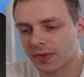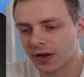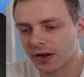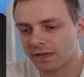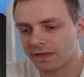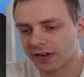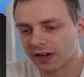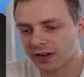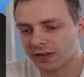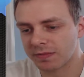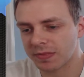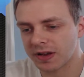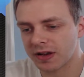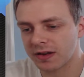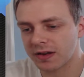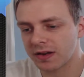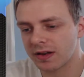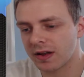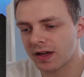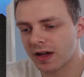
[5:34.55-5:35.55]
I think I've
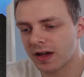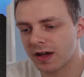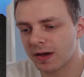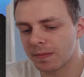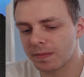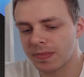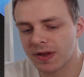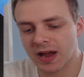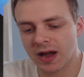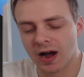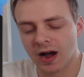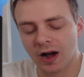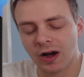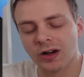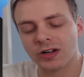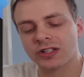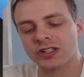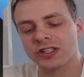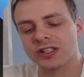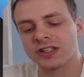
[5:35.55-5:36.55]
been a bit
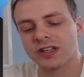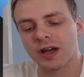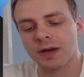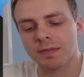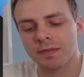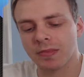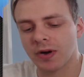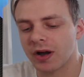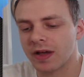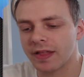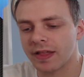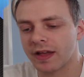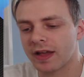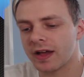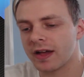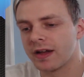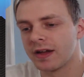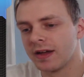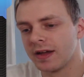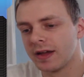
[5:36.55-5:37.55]
harshly done by
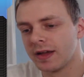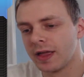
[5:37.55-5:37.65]
there.